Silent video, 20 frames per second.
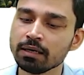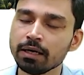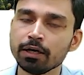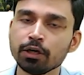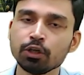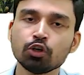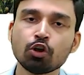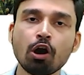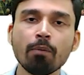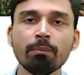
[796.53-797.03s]

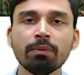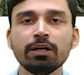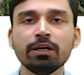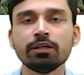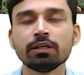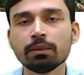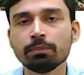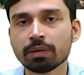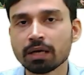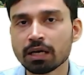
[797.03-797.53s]
top
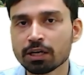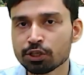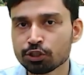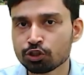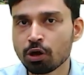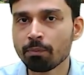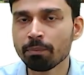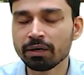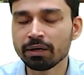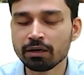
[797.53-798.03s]
military brass,
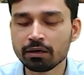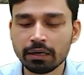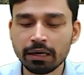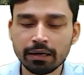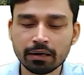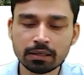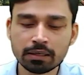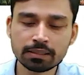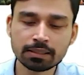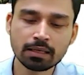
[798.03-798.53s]
top military
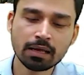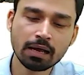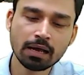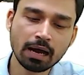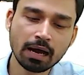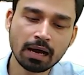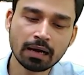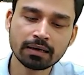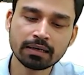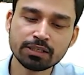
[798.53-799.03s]
leaders
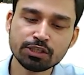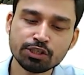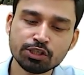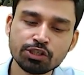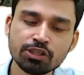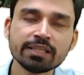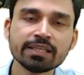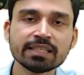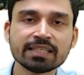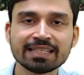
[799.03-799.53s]
are
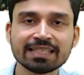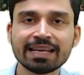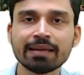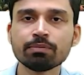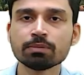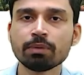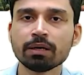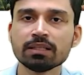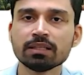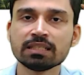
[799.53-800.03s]
resisting
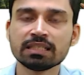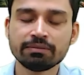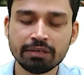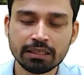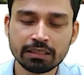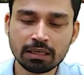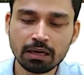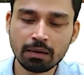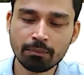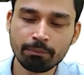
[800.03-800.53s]
steps by the
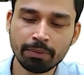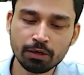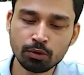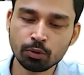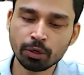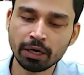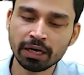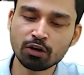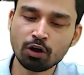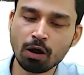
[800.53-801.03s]
civilian government
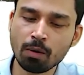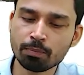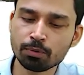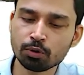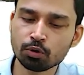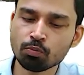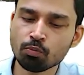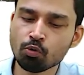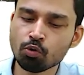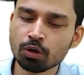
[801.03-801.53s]
to adopt
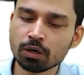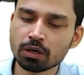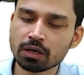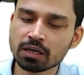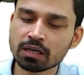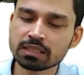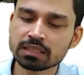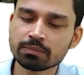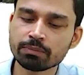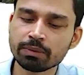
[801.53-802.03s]
to more
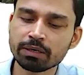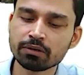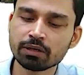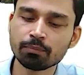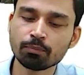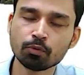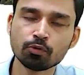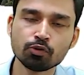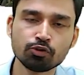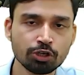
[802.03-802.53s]

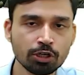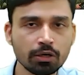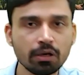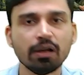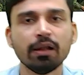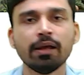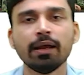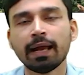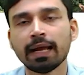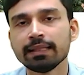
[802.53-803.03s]
asymmetric posture,
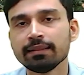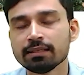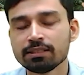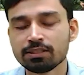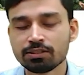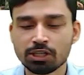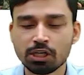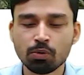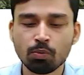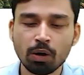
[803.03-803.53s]
and they
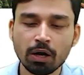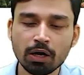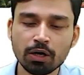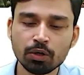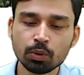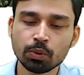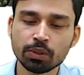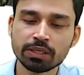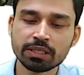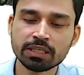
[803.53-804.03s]
still want
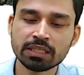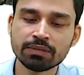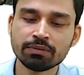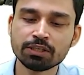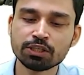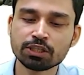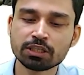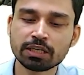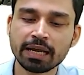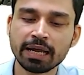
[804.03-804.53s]
to
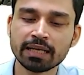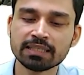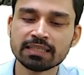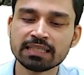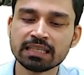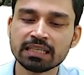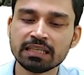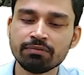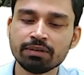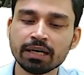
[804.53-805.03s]
invest and
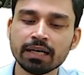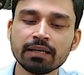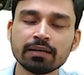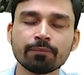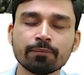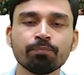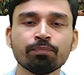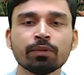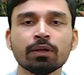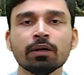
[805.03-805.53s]
significant
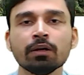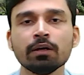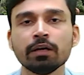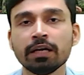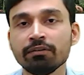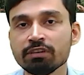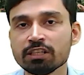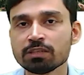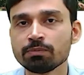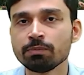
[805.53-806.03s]

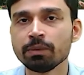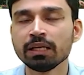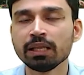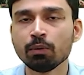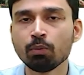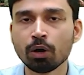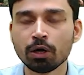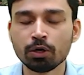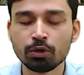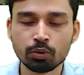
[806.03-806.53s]
investment they
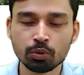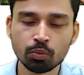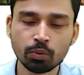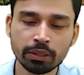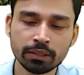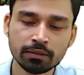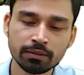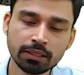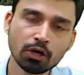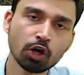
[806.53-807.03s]
want to do
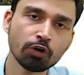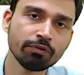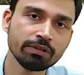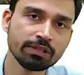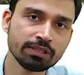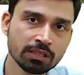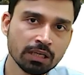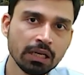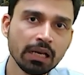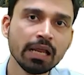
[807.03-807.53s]
in the
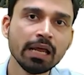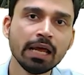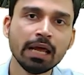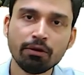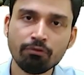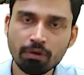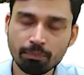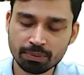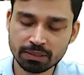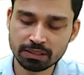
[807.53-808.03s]
conventional
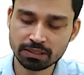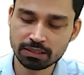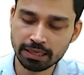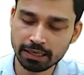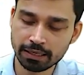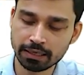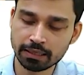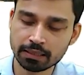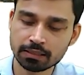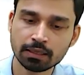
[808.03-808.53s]
weapons
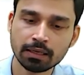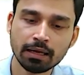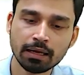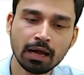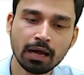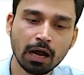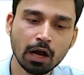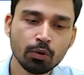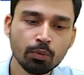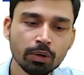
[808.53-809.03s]
area.
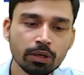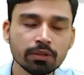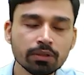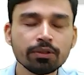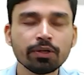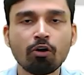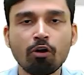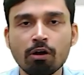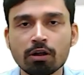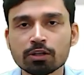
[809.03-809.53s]
However,
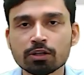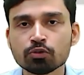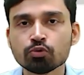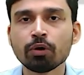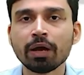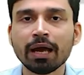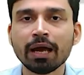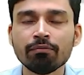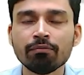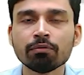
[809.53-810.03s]
they also
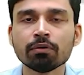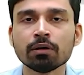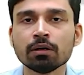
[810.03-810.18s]
have